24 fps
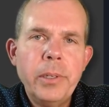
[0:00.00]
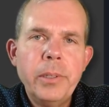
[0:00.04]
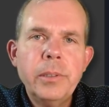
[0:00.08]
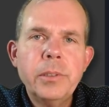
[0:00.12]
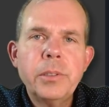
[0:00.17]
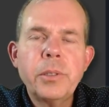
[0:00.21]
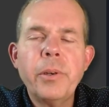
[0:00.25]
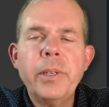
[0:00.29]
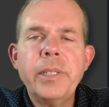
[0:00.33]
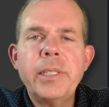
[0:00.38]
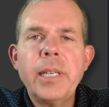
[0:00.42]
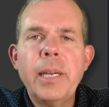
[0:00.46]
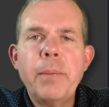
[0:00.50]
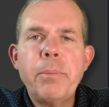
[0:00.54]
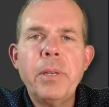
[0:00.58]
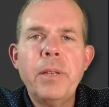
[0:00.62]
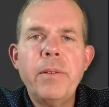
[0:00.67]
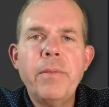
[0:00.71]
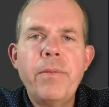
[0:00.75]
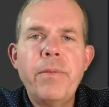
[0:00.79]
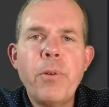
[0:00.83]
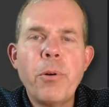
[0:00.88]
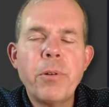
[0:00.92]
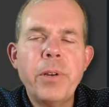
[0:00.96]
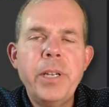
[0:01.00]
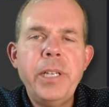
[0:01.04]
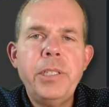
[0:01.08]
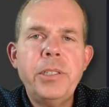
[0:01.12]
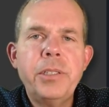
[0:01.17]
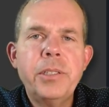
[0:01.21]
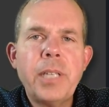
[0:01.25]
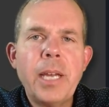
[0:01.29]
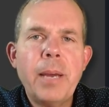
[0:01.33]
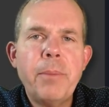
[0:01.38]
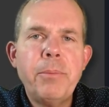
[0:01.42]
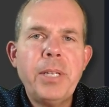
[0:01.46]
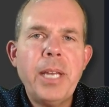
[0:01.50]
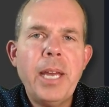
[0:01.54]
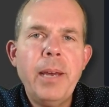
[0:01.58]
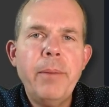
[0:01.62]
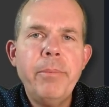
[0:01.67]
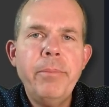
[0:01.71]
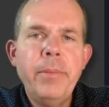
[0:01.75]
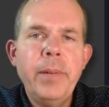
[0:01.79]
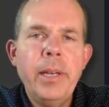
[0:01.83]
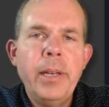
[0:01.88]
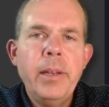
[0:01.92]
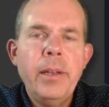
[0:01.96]
So I type in for each, tab
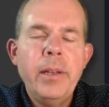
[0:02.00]
tab,